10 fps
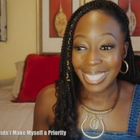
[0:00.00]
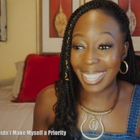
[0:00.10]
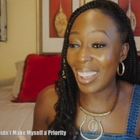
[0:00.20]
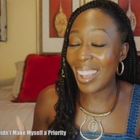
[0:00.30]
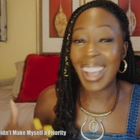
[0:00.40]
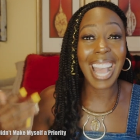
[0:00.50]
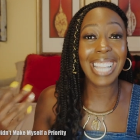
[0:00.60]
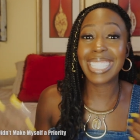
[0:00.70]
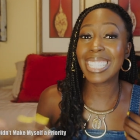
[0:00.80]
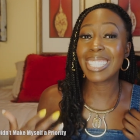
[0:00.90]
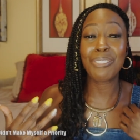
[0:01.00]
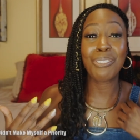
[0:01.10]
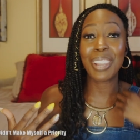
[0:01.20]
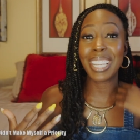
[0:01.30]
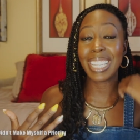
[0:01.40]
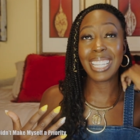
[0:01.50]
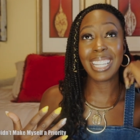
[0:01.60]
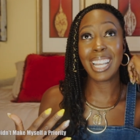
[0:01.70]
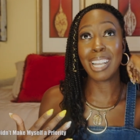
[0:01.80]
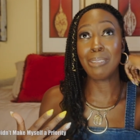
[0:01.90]
yeah, I just
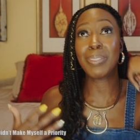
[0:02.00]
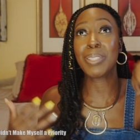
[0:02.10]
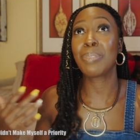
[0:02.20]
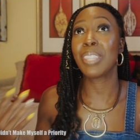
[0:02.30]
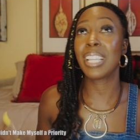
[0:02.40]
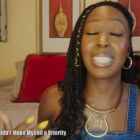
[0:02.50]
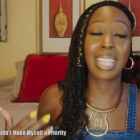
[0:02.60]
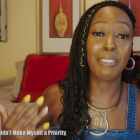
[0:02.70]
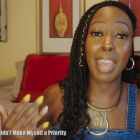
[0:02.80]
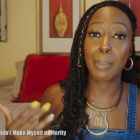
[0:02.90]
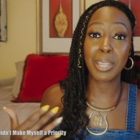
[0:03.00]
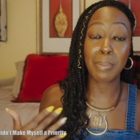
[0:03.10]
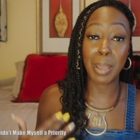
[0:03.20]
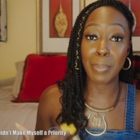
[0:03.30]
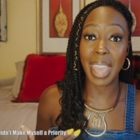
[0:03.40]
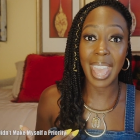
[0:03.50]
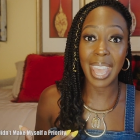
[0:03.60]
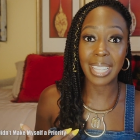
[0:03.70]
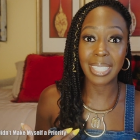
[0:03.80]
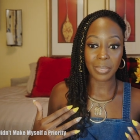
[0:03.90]
avoided um, some things that have happened in my
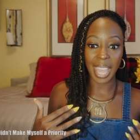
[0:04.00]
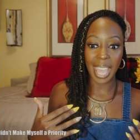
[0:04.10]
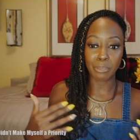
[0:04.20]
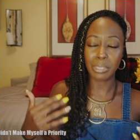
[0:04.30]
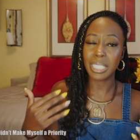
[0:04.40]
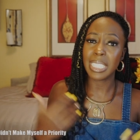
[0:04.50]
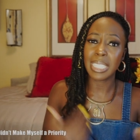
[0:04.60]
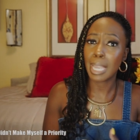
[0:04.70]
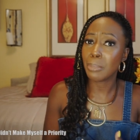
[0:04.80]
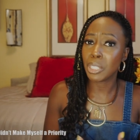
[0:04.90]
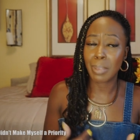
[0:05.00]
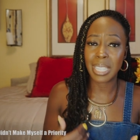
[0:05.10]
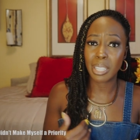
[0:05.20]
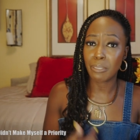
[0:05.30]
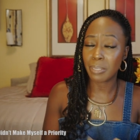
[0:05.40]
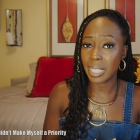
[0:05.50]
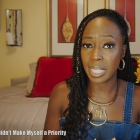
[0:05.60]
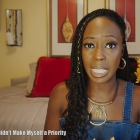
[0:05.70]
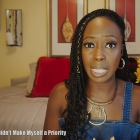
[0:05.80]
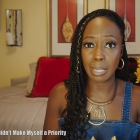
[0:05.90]
past that really damaged my self
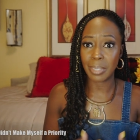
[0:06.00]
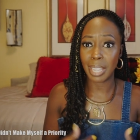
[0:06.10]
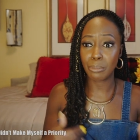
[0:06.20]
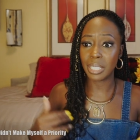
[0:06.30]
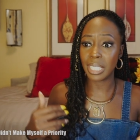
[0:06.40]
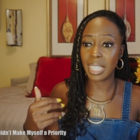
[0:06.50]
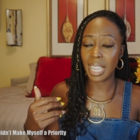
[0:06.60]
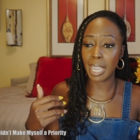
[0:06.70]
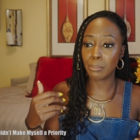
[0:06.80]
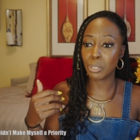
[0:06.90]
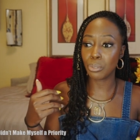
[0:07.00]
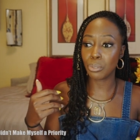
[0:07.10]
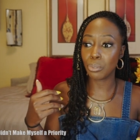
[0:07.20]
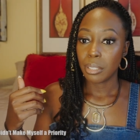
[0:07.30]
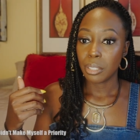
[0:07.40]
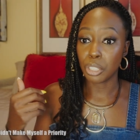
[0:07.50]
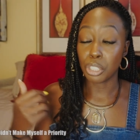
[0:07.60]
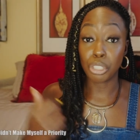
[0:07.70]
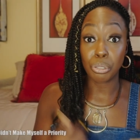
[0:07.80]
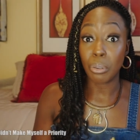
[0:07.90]
esteem, that really came to
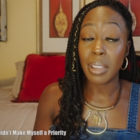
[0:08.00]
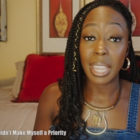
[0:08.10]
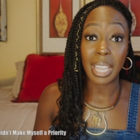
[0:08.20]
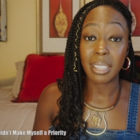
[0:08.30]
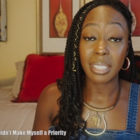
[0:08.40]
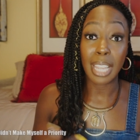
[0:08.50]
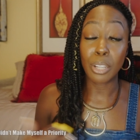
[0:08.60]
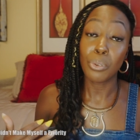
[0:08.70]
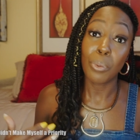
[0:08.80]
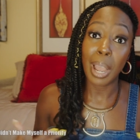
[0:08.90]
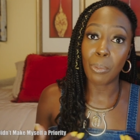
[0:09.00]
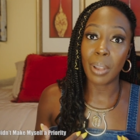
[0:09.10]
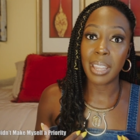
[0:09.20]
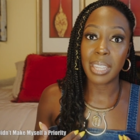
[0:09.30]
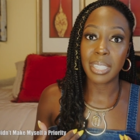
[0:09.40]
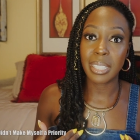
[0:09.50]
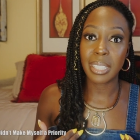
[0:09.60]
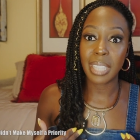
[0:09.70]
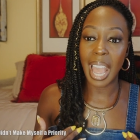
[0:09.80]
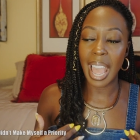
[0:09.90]
destroy like who I was.
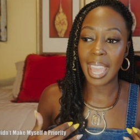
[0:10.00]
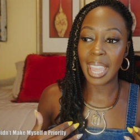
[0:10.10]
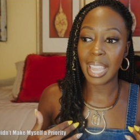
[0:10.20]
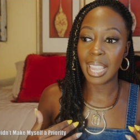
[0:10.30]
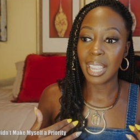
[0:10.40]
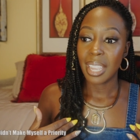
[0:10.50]
I